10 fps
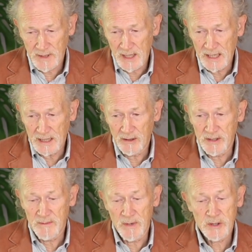On
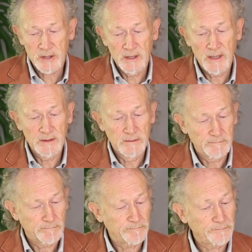the emotional level,
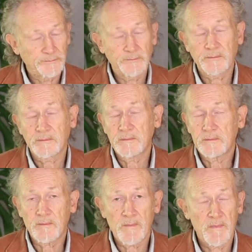
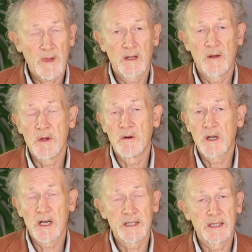it could be all
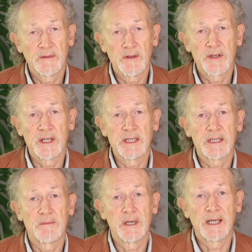kinds of different
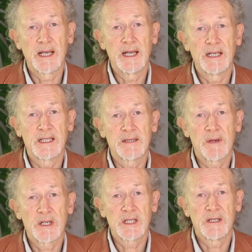things, but again,
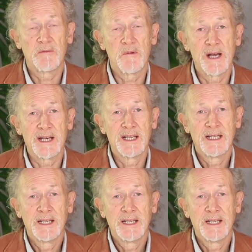especially when